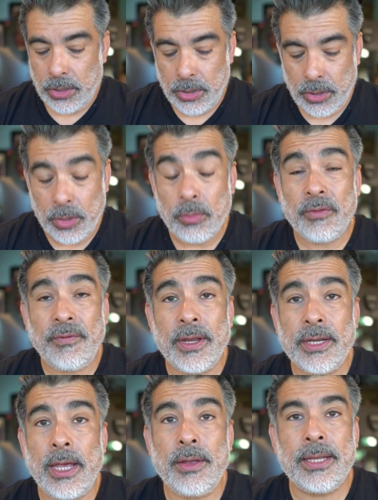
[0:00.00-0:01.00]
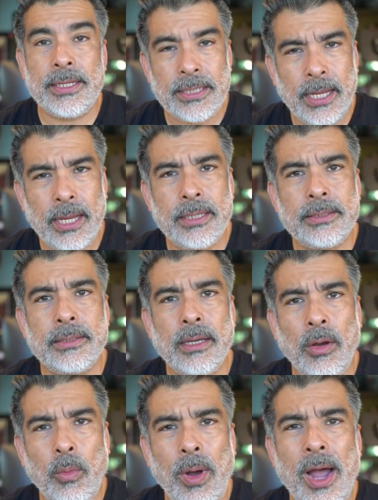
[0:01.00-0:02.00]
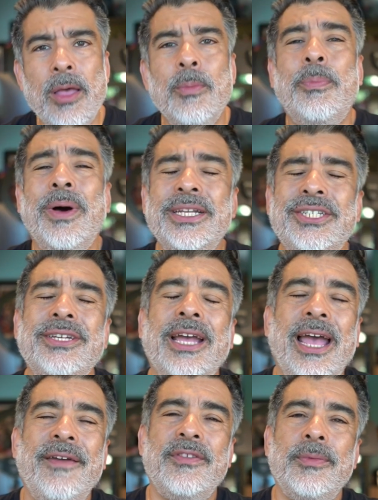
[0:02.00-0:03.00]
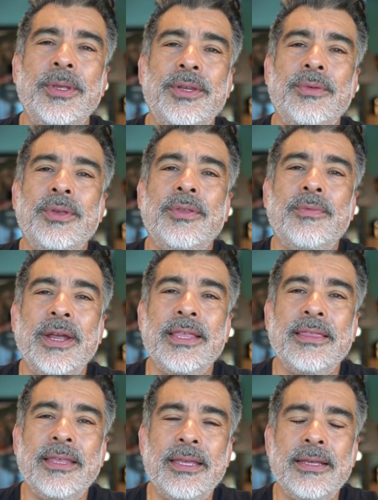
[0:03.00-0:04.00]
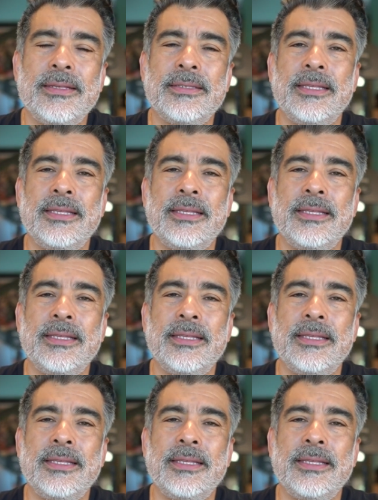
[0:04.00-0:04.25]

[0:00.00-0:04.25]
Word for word: you will find out it takes a while, but you have to be doing the right things.